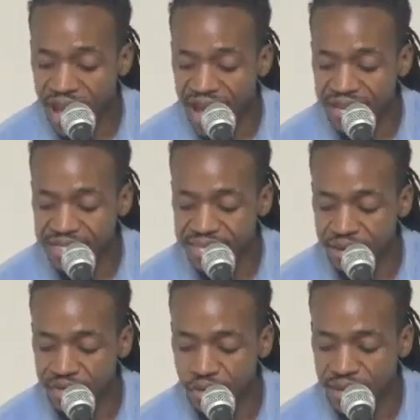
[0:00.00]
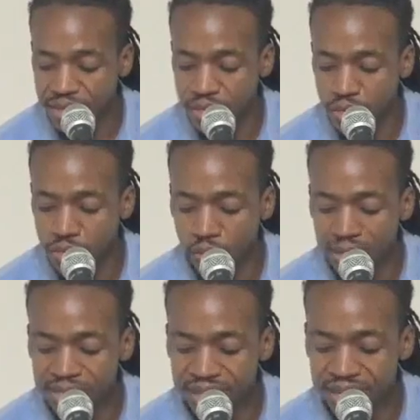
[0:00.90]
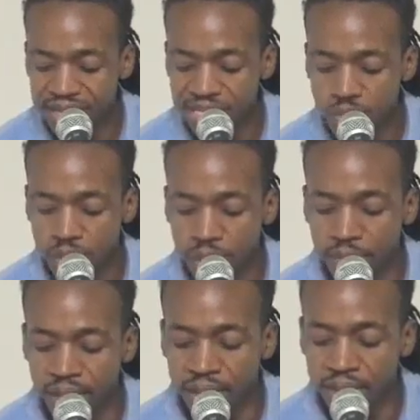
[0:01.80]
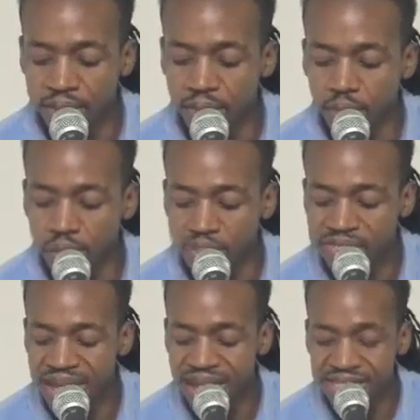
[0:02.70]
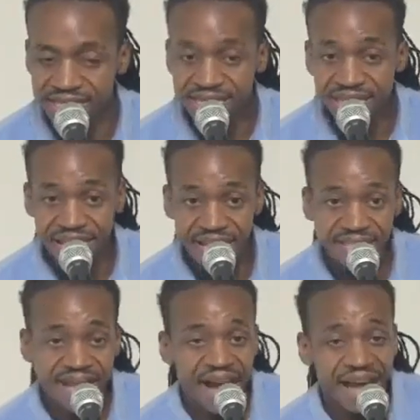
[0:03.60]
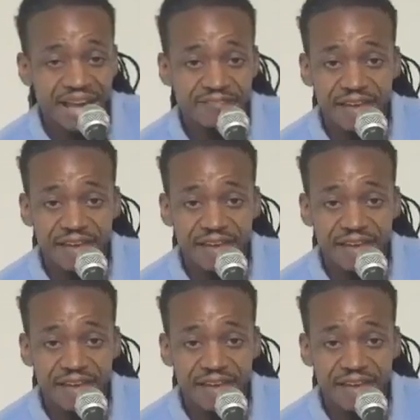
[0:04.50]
I can tell you that the newborn days were among the most taxing days I have